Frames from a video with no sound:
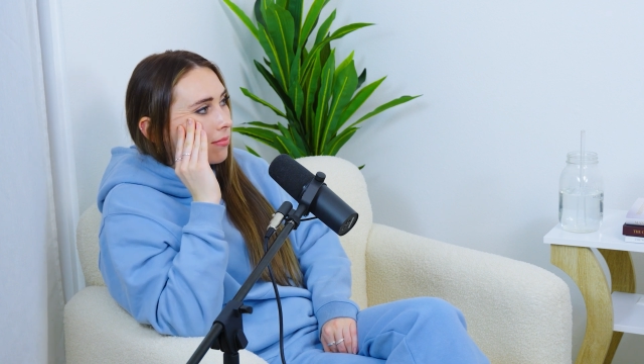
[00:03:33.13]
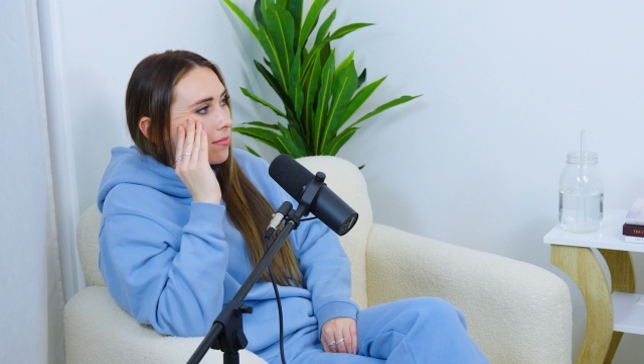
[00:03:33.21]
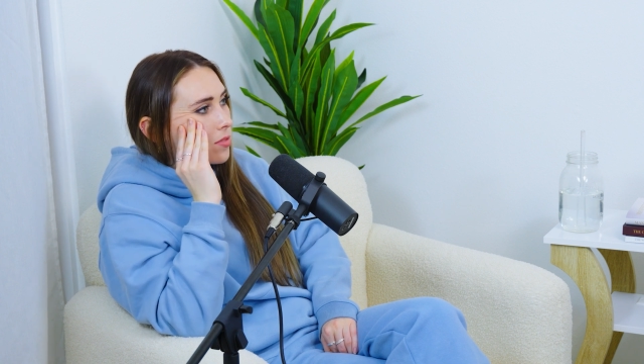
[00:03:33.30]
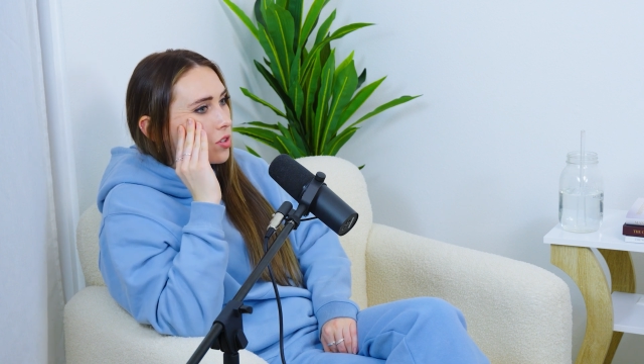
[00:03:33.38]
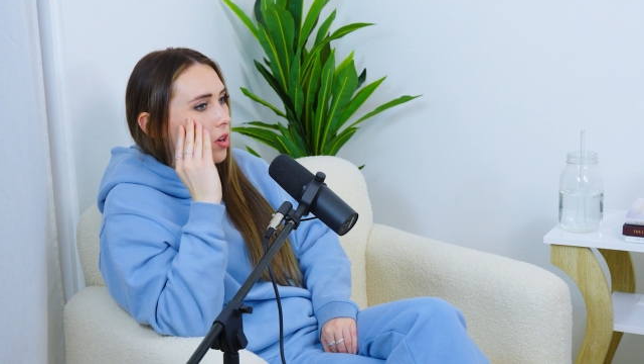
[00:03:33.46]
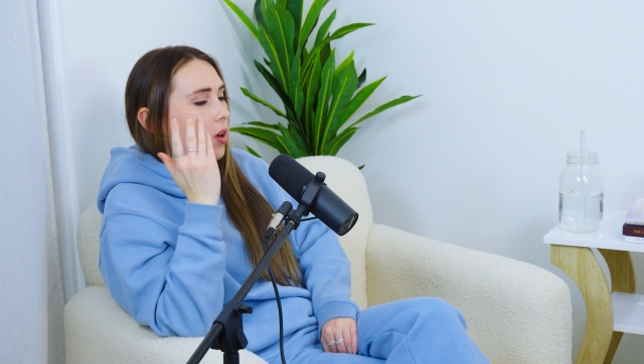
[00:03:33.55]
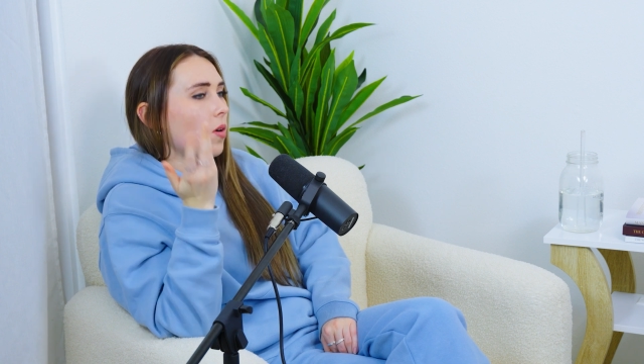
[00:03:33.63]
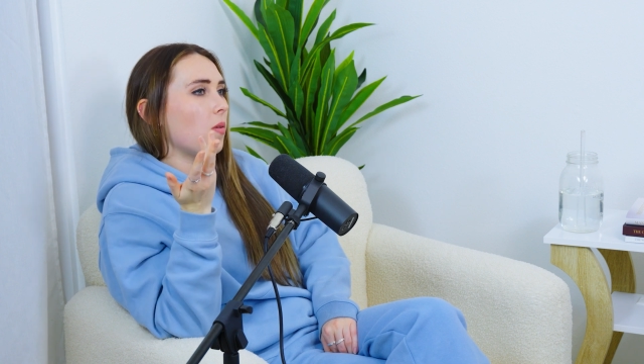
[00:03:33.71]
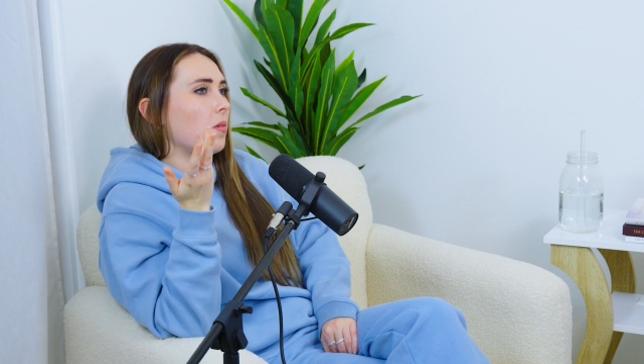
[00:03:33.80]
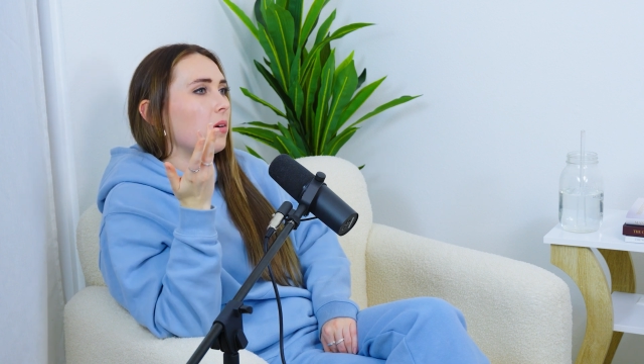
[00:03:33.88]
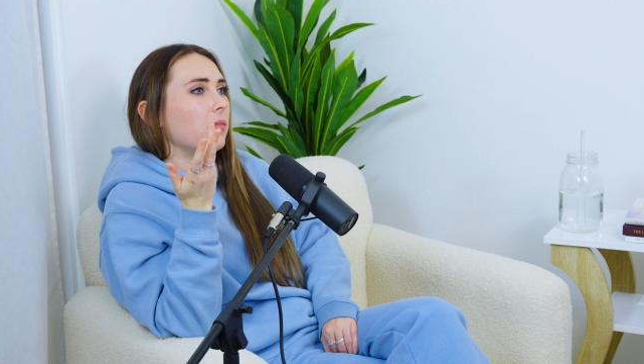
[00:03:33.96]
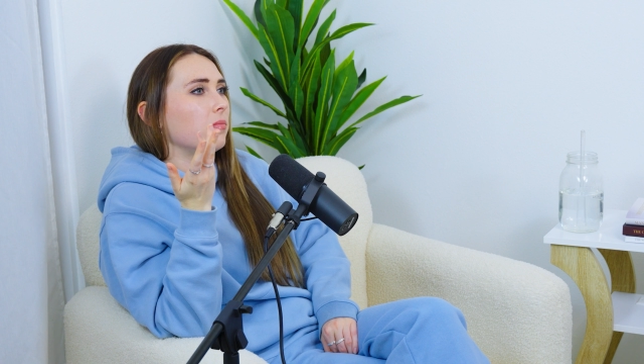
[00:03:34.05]

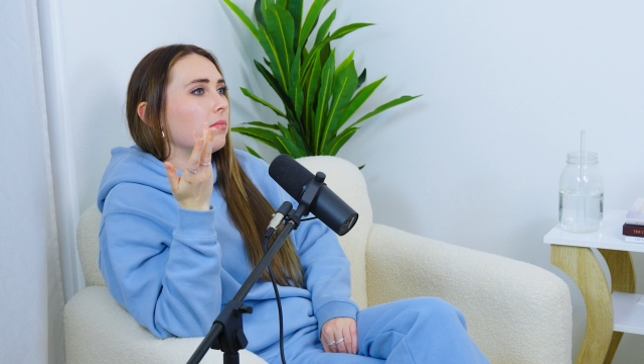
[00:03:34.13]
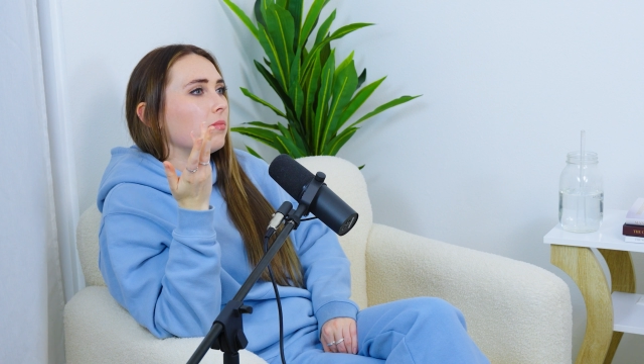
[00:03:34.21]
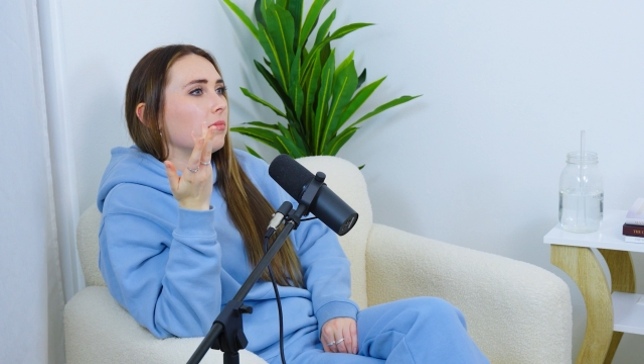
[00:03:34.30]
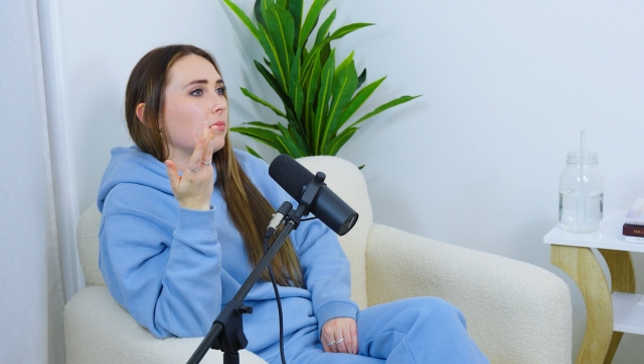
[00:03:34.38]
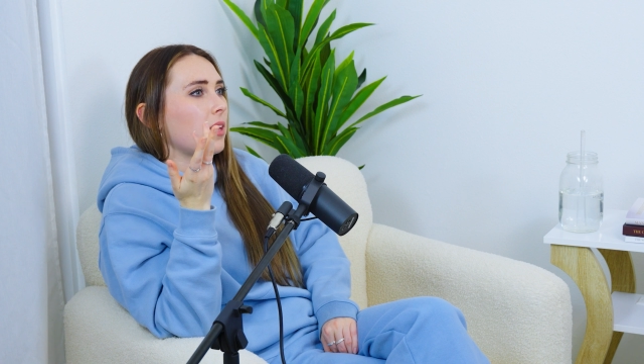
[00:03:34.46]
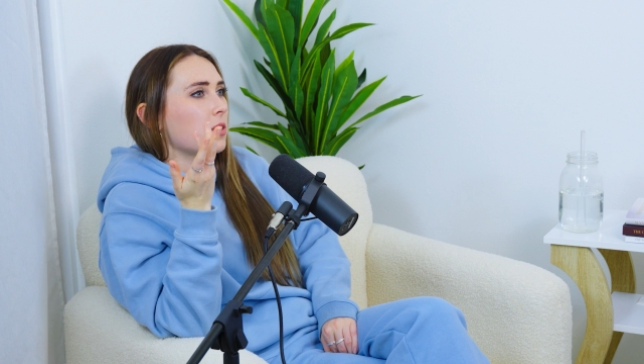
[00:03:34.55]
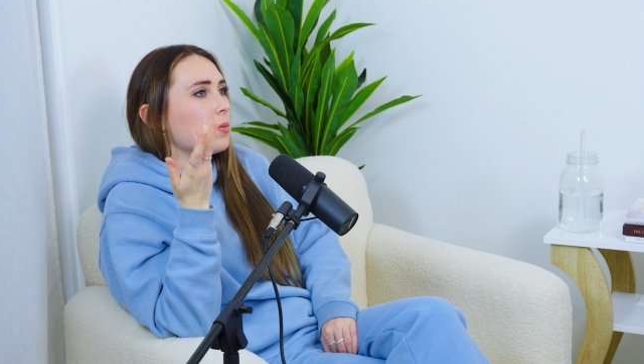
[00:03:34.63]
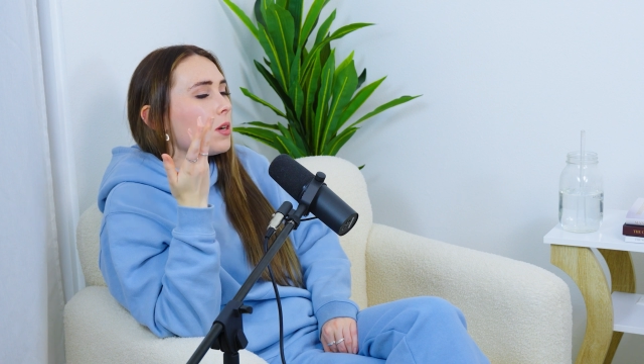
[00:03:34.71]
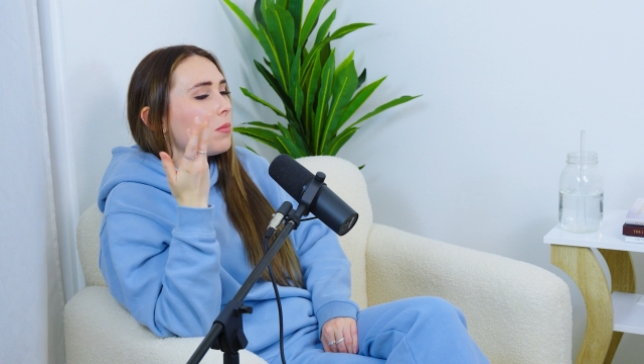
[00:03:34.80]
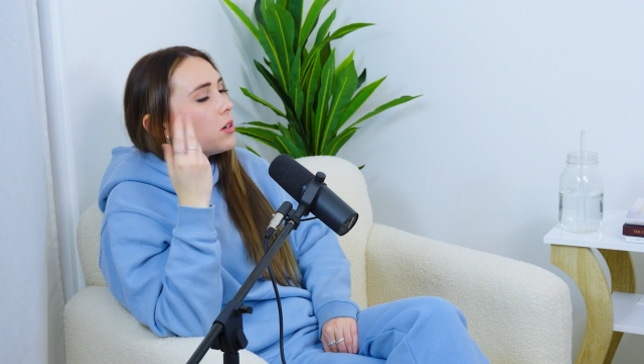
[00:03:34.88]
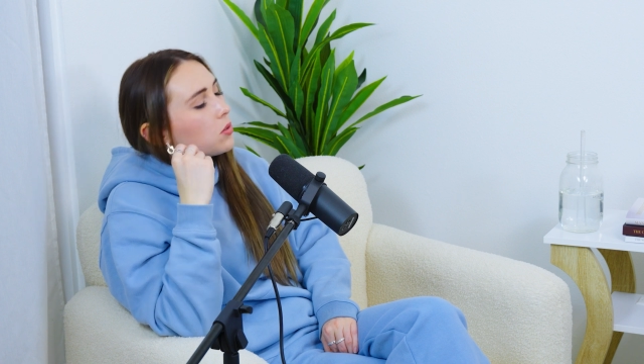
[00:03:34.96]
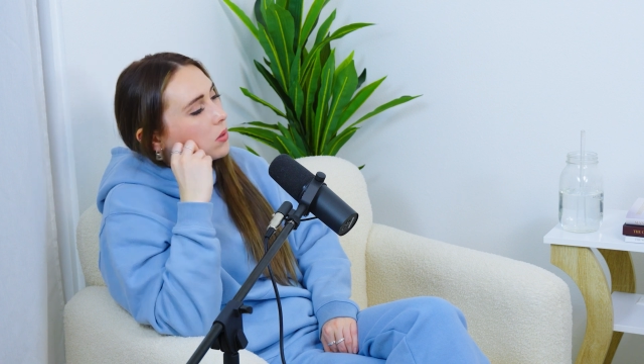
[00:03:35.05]
So that's pretty
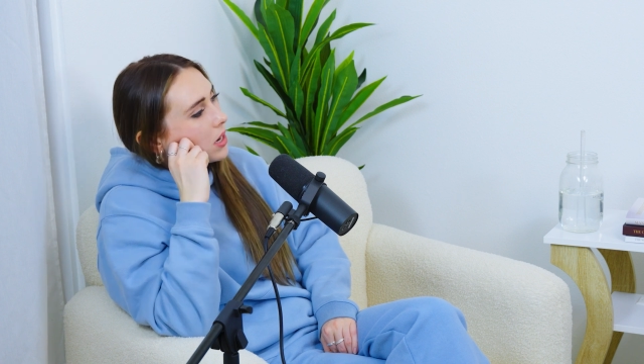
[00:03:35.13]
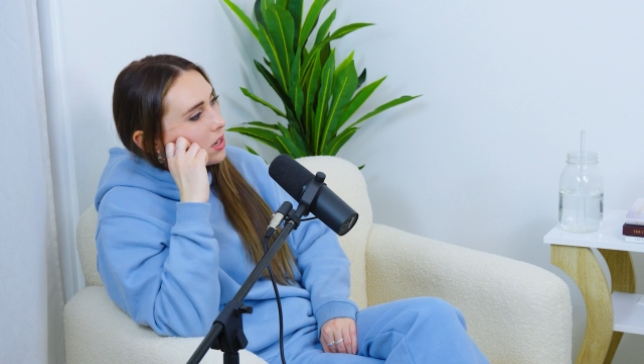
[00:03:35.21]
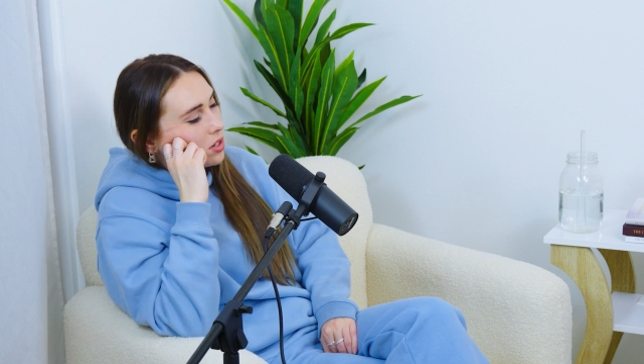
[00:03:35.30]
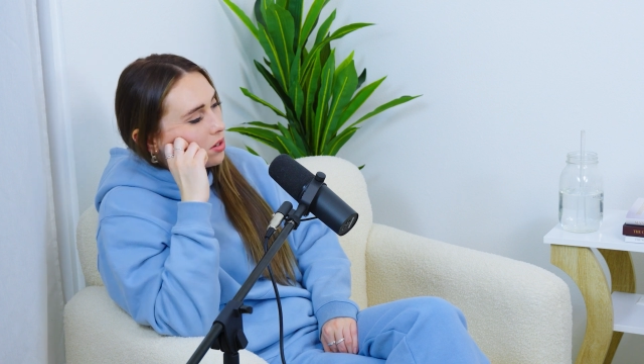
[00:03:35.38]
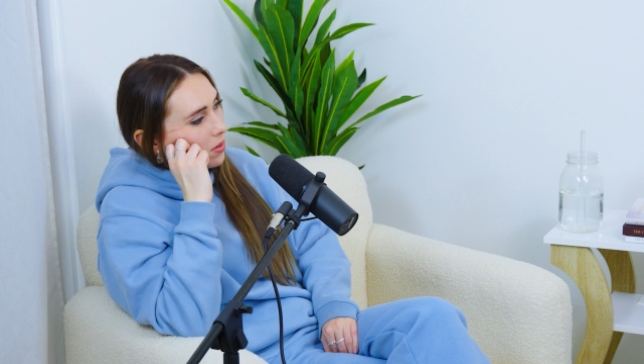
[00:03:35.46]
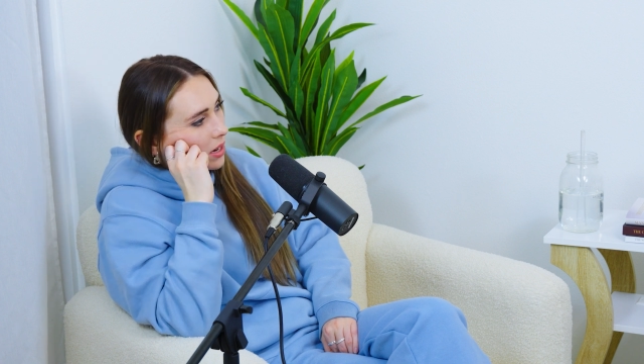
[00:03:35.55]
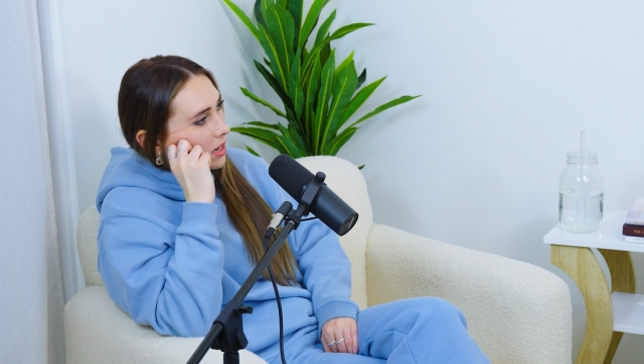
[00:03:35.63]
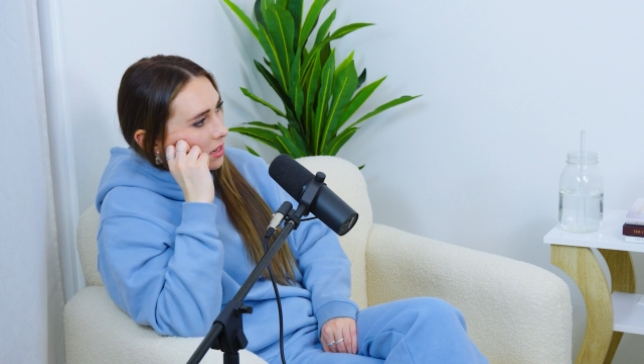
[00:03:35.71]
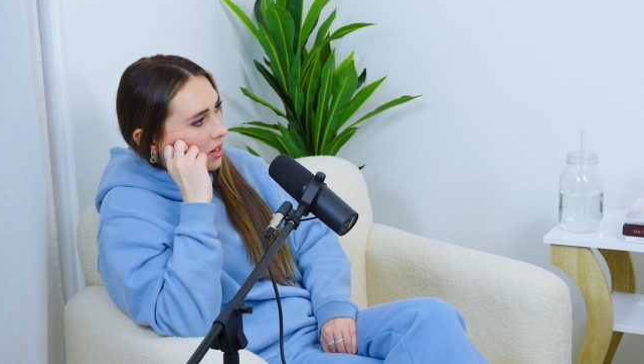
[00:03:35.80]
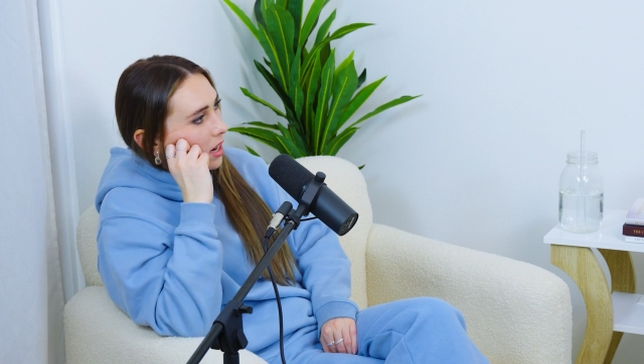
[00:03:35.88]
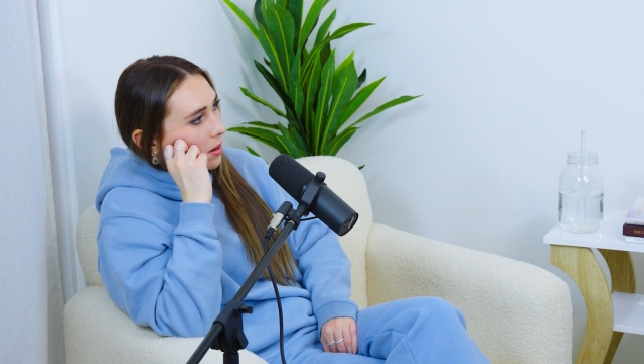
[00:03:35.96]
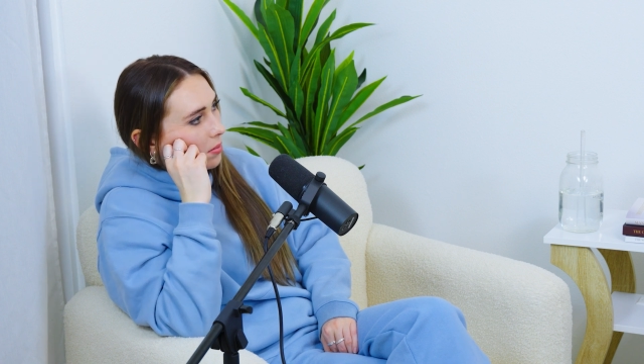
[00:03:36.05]
much what I do
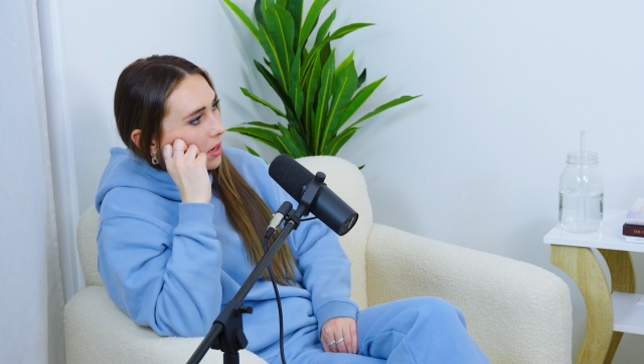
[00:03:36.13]
anytime.